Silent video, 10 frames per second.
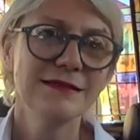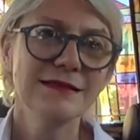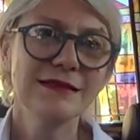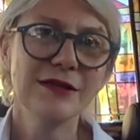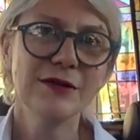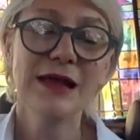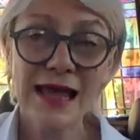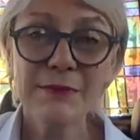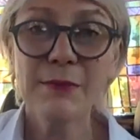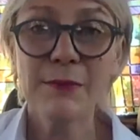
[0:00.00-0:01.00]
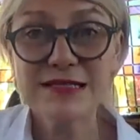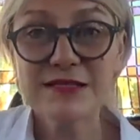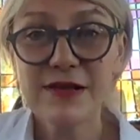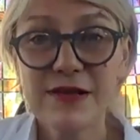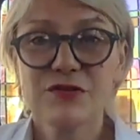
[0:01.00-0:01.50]
and I'm a massive
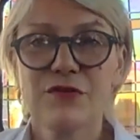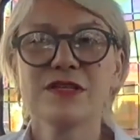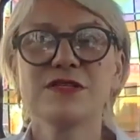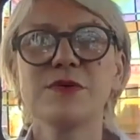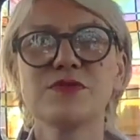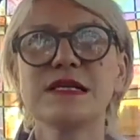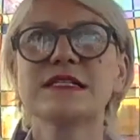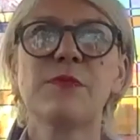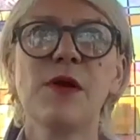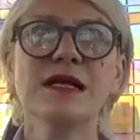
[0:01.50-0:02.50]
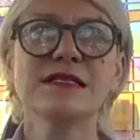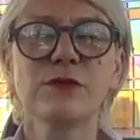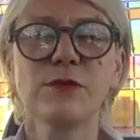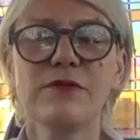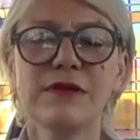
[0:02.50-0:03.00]
extrovert, so I was really surprised. I
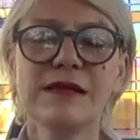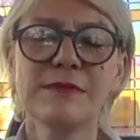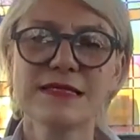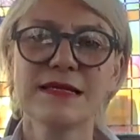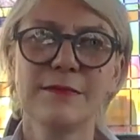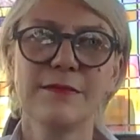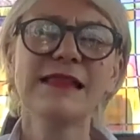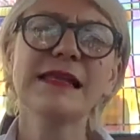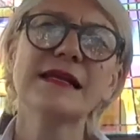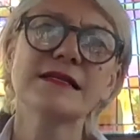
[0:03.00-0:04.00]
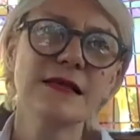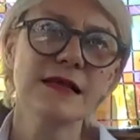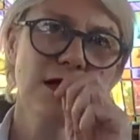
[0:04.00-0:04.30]
thought I'd really miss it. I think it's